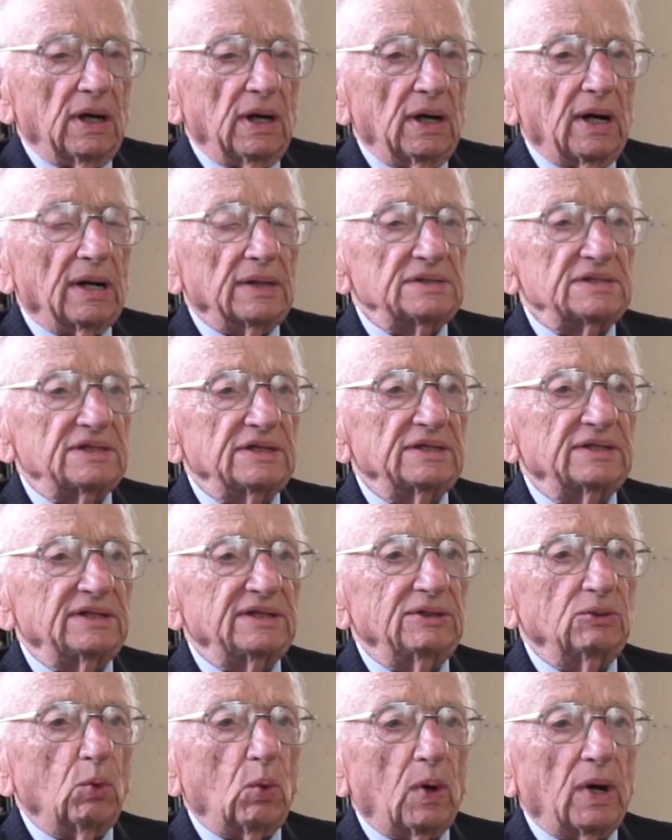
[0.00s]

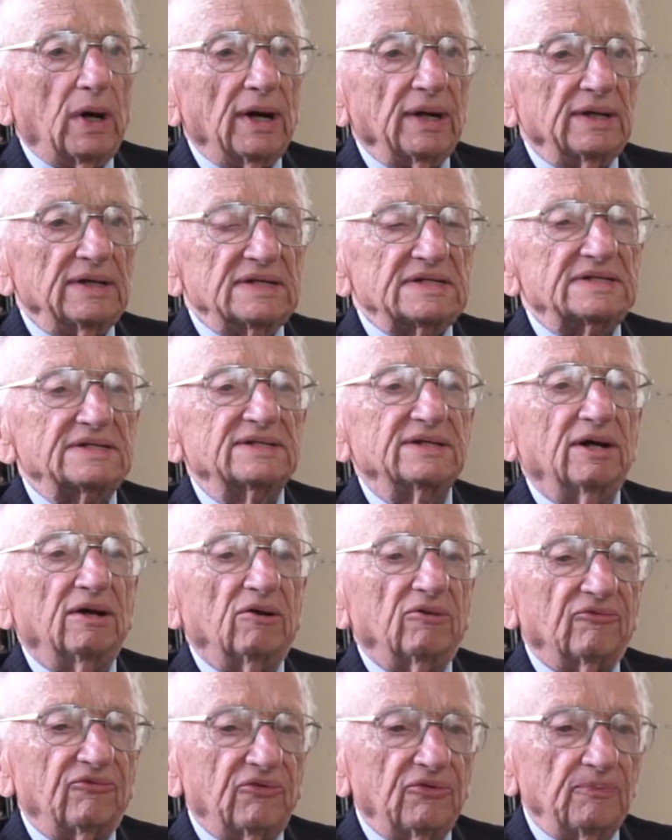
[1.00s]
ICTY
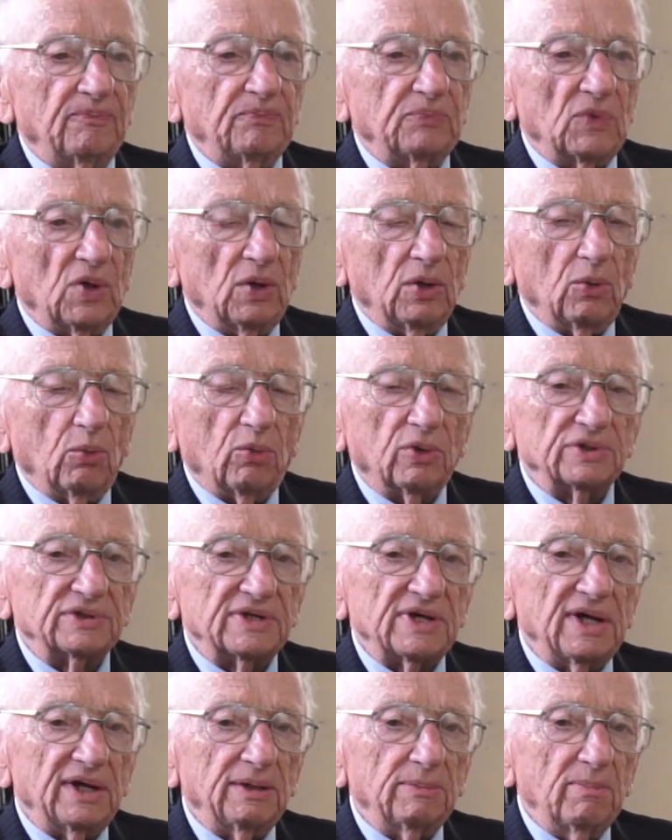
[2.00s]
itself was
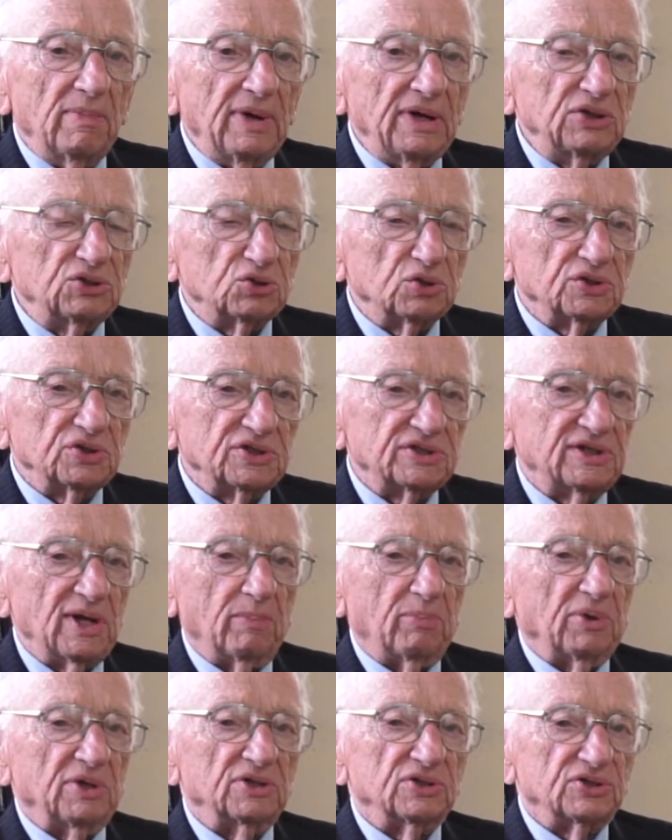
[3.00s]
a major
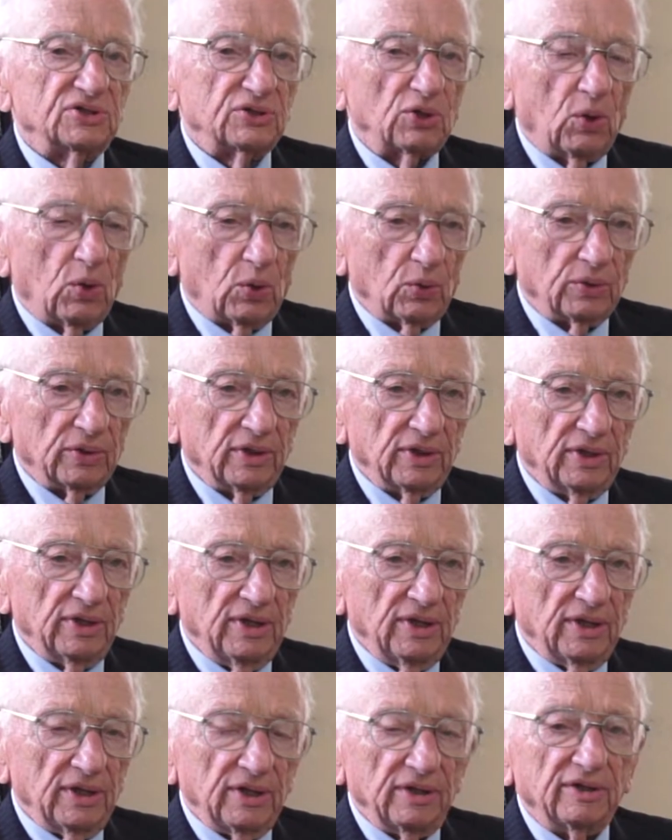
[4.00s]
stepping stone
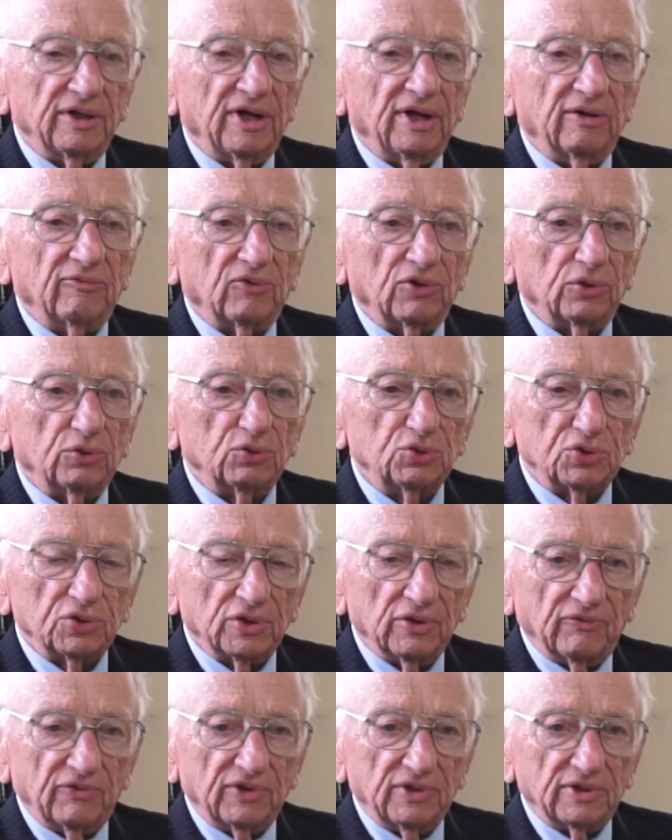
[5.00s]
in the evolution
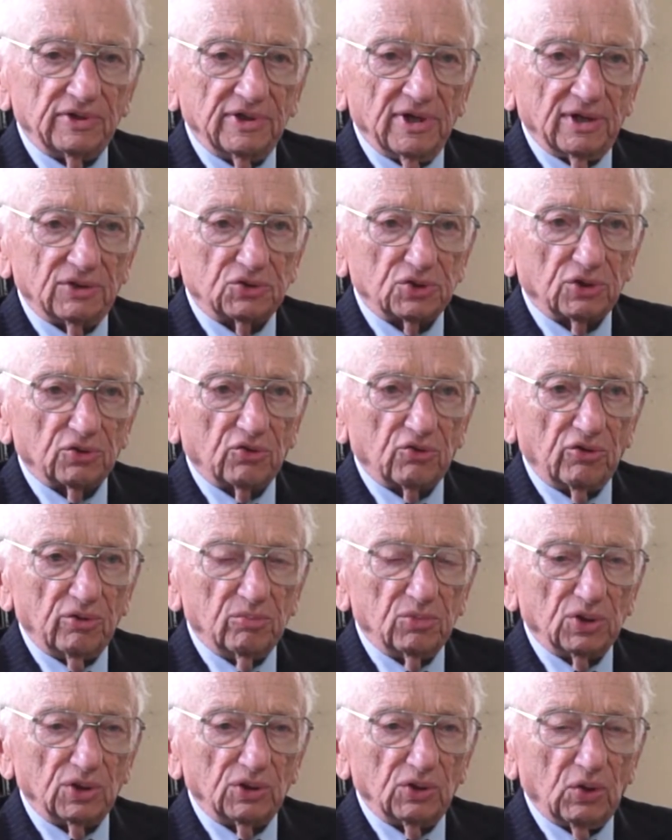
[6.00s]
of international
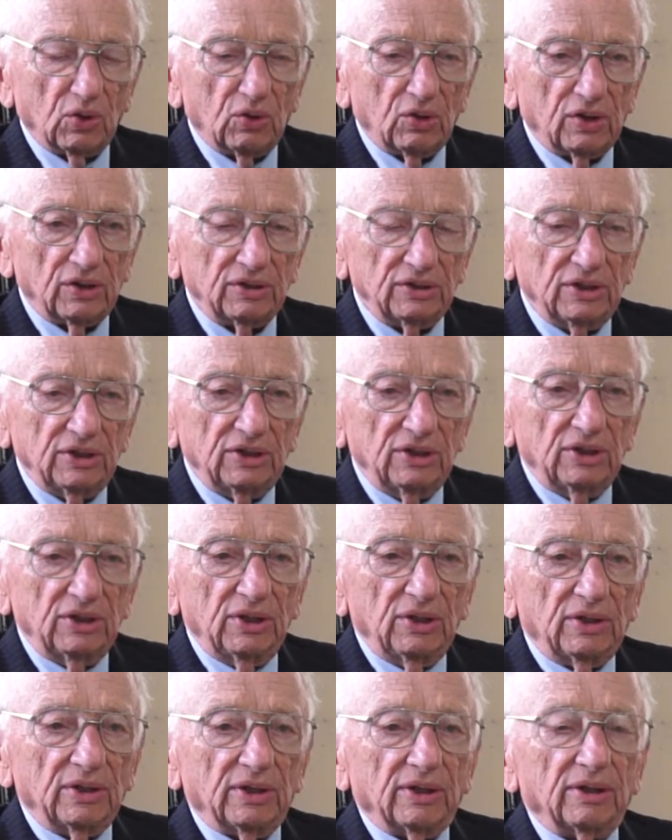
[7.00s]
criminal law.
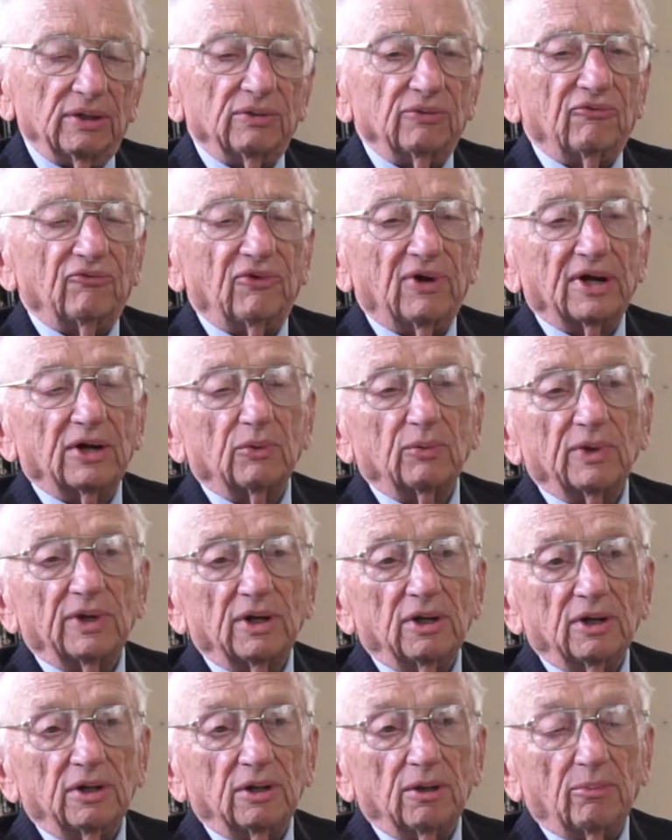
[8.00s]

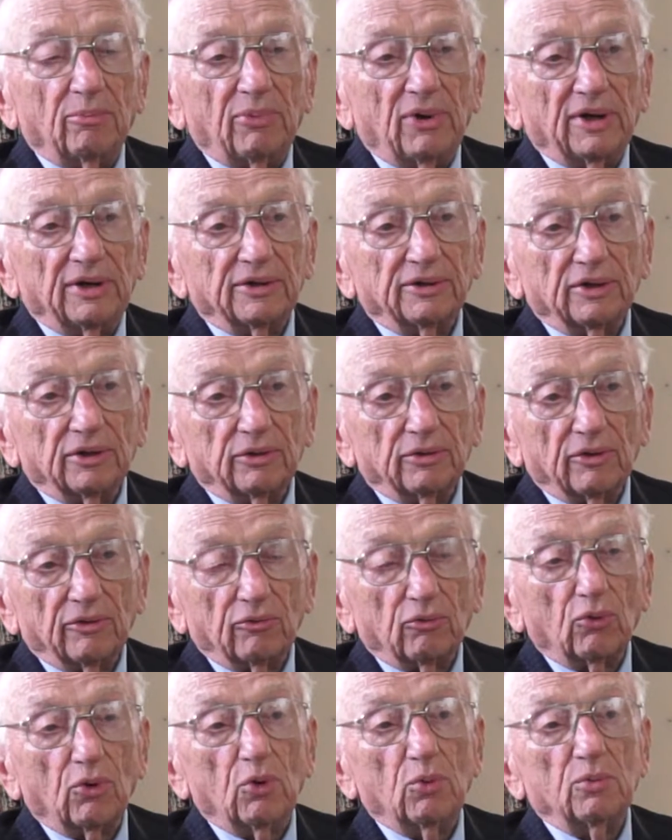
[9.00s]
Following upon
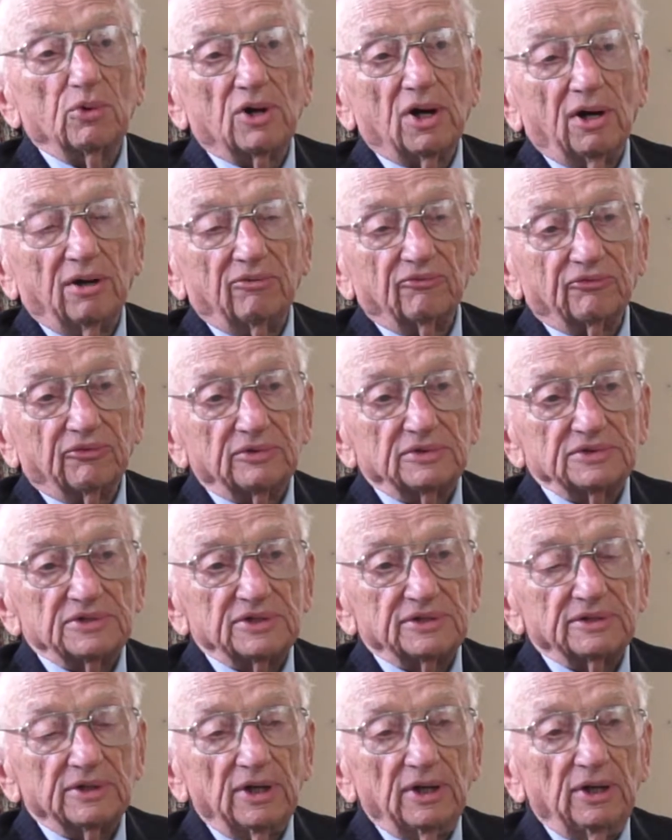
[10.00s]
the Rome
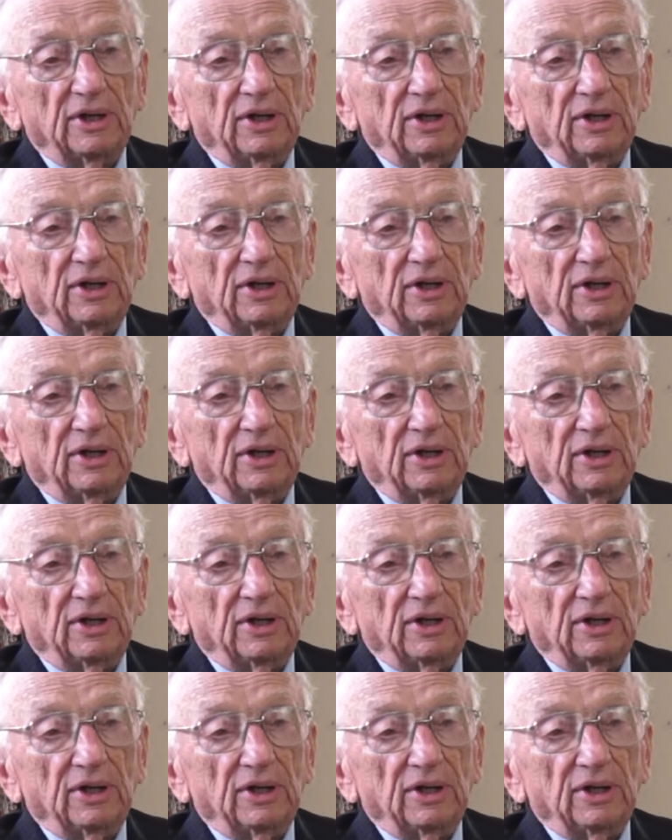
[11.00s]
Conference,